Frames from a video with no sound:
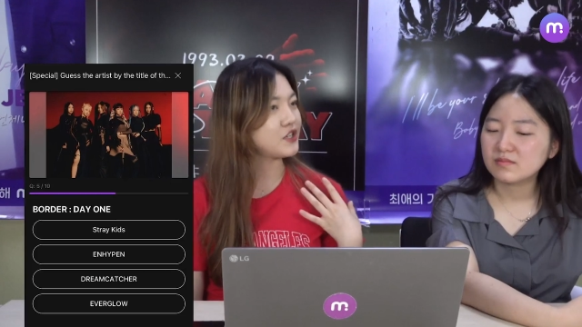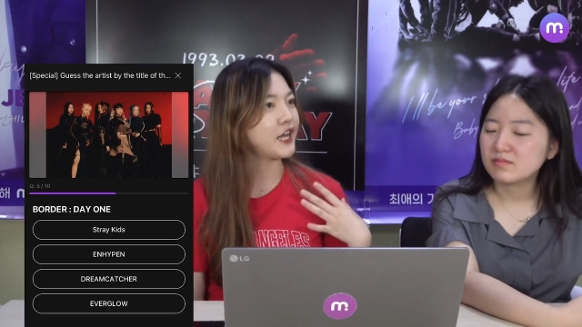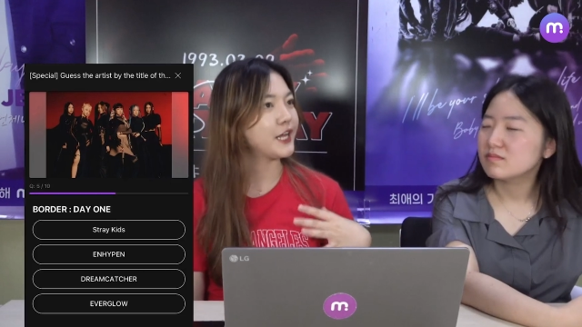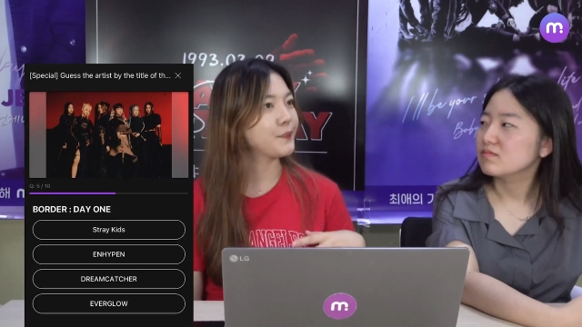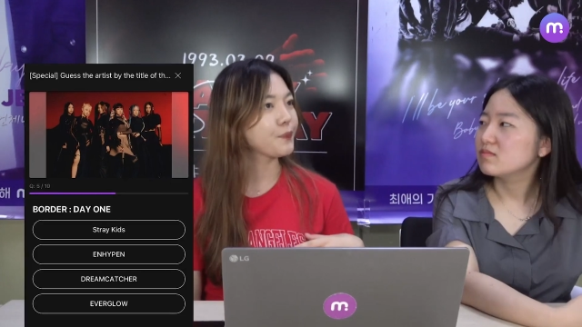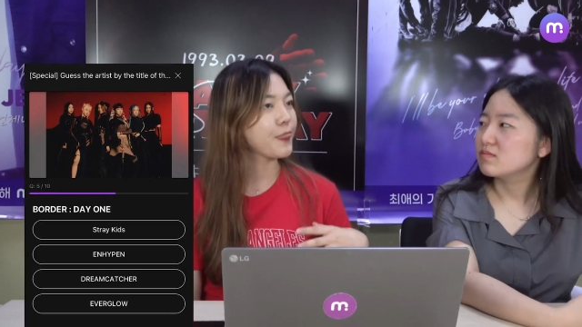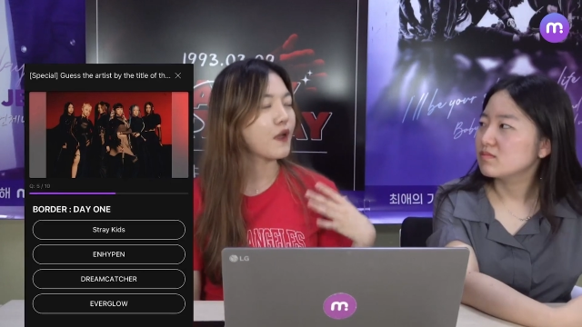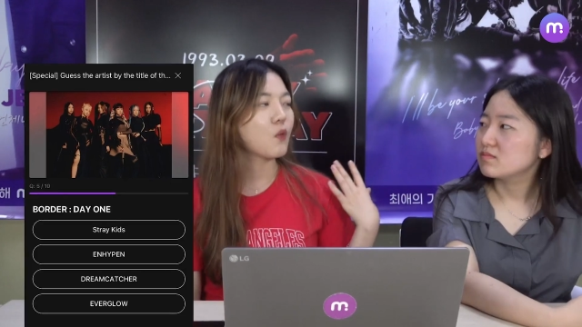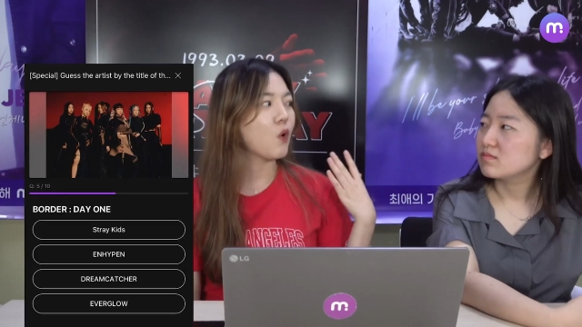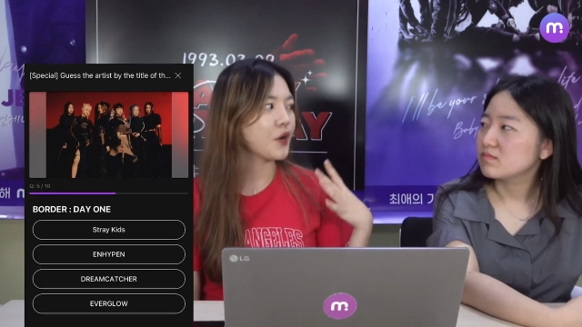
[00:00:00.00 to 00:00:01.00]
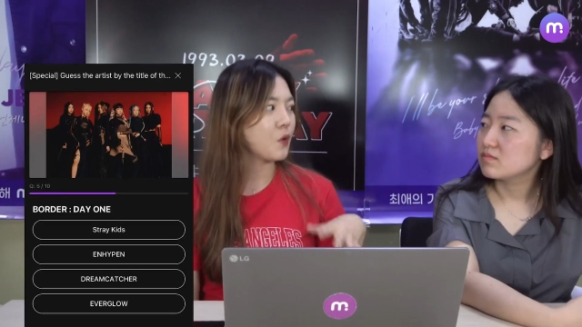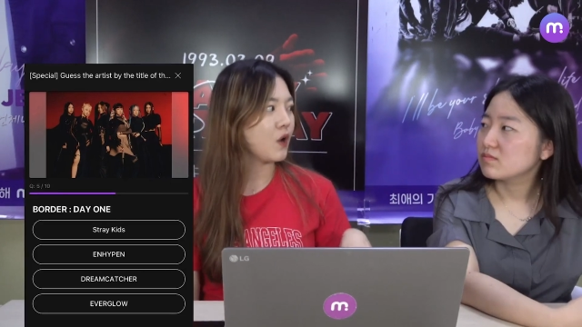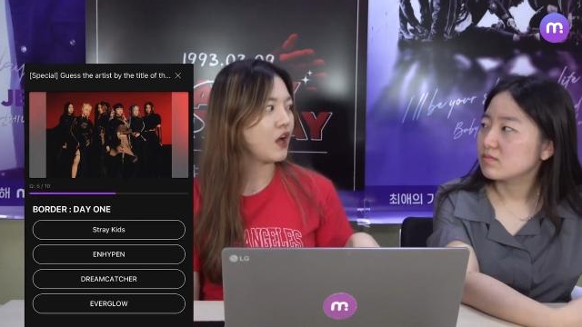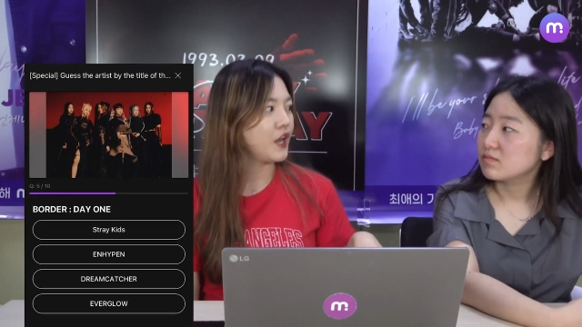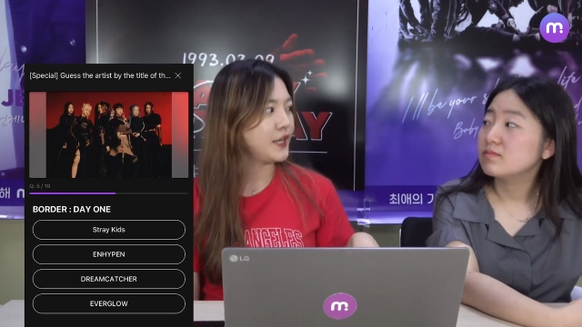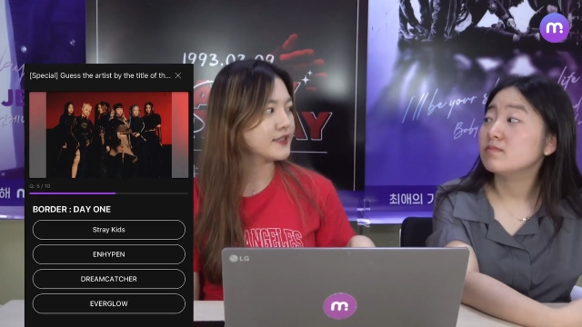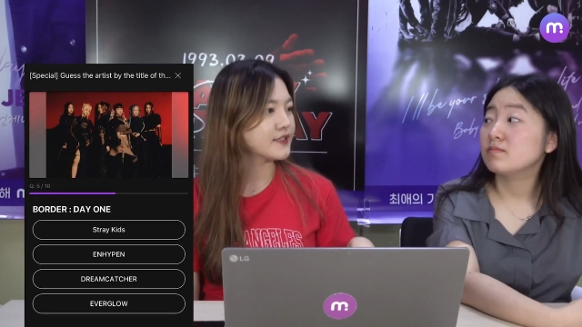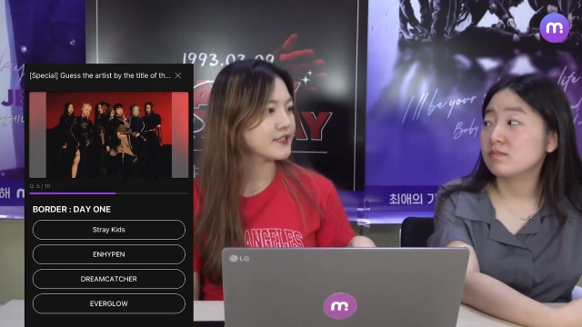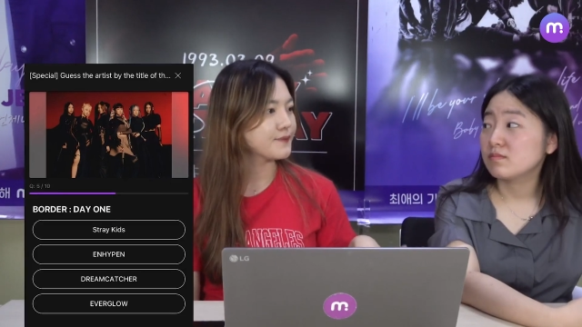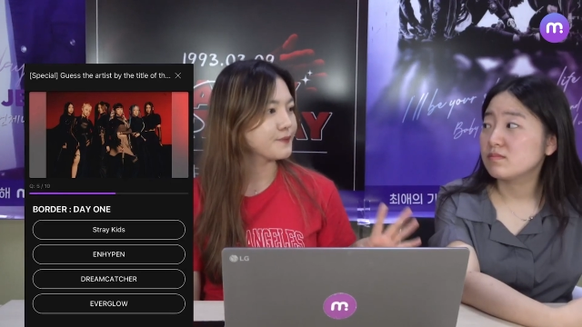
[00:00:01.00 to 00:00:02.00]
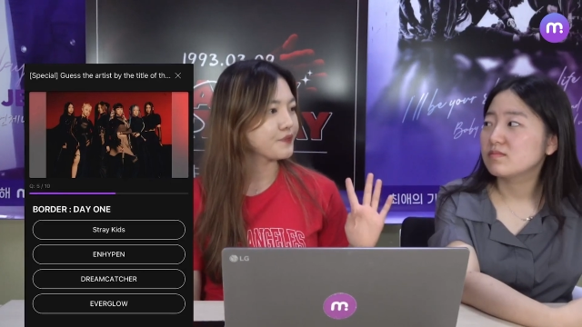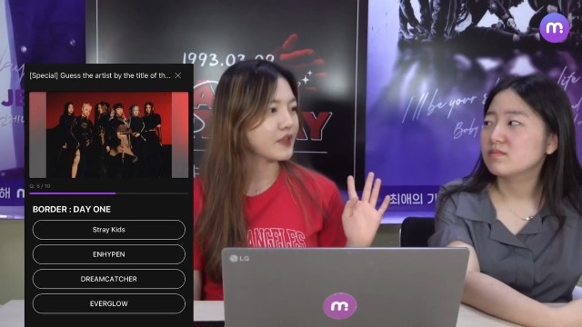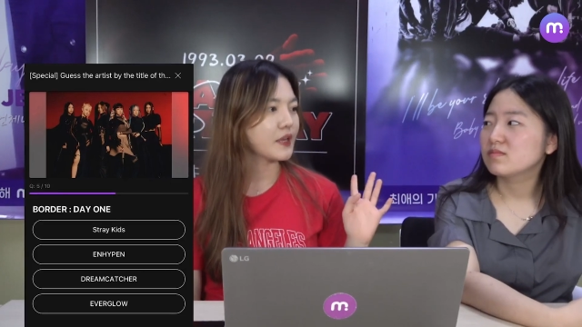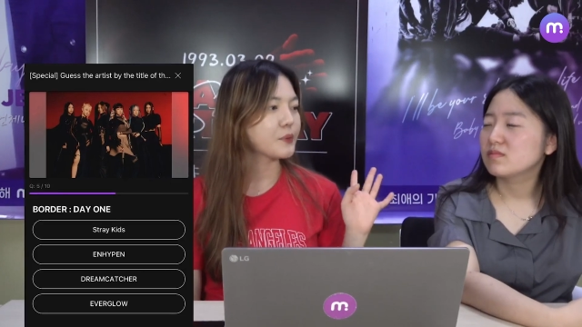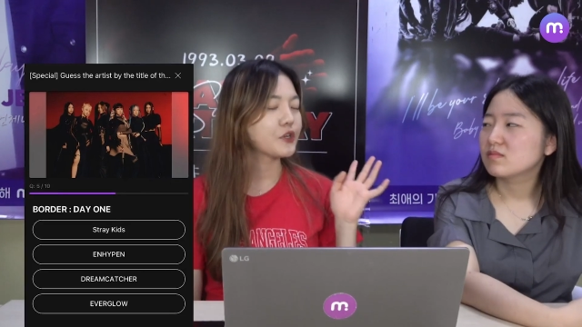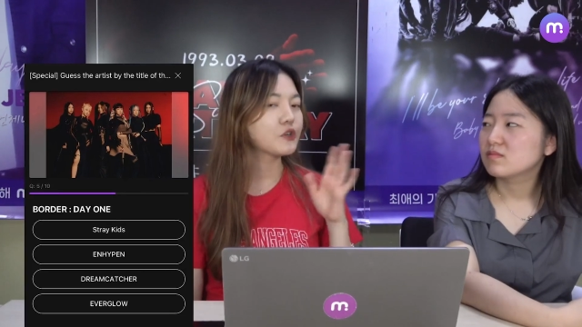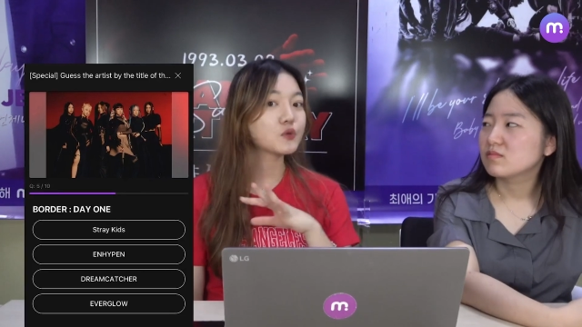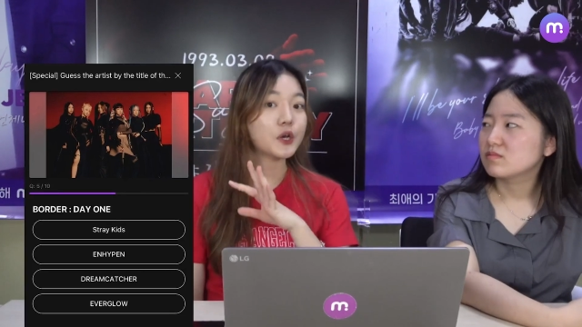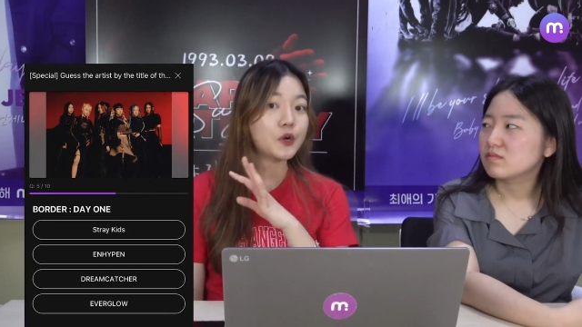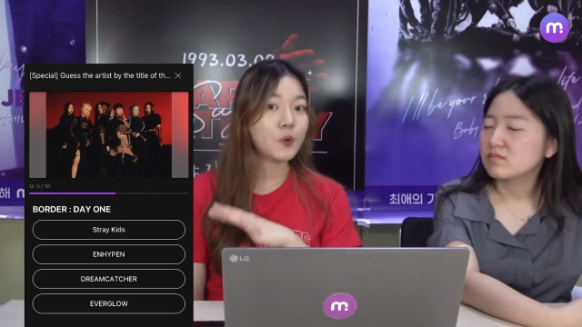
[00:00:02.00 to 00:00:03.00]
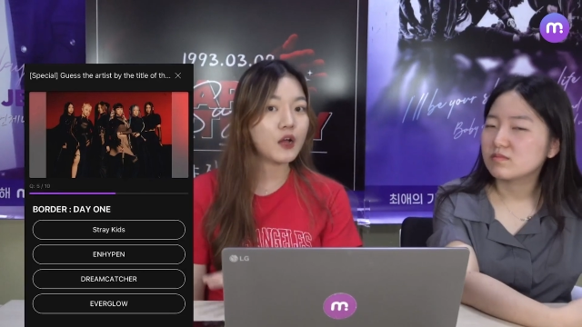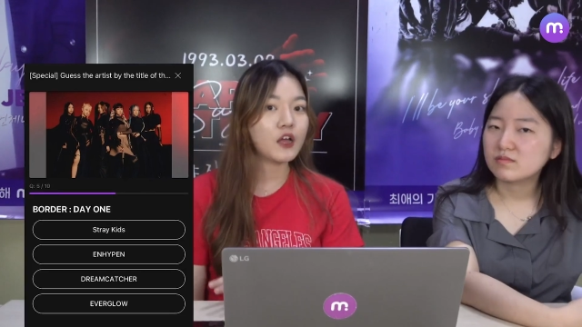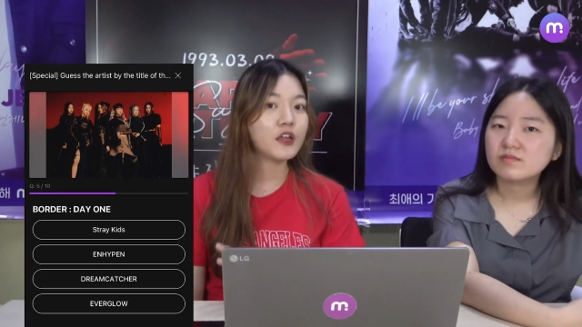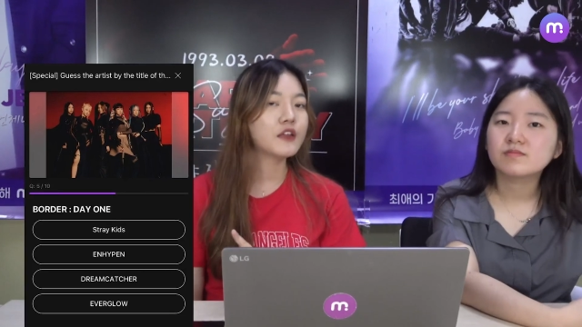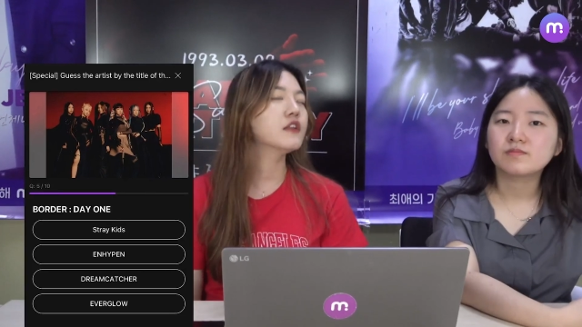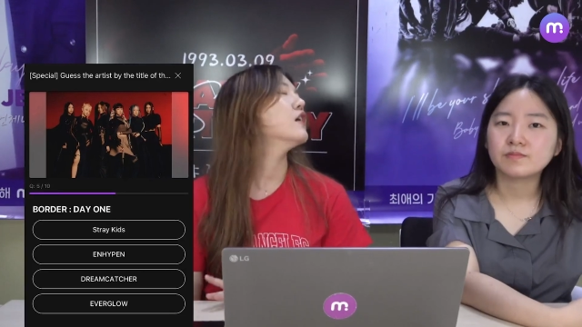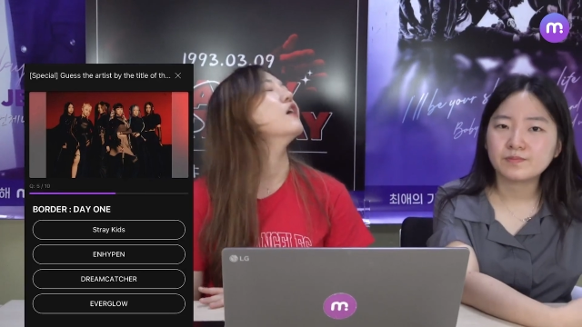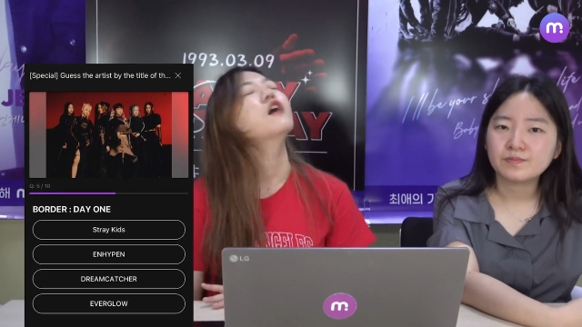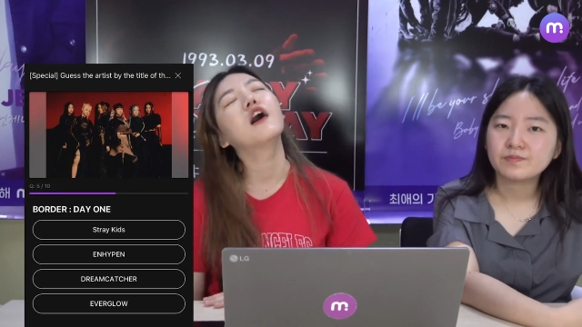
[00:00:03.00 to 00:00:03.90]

Speaker 1: 101, like Produce 101.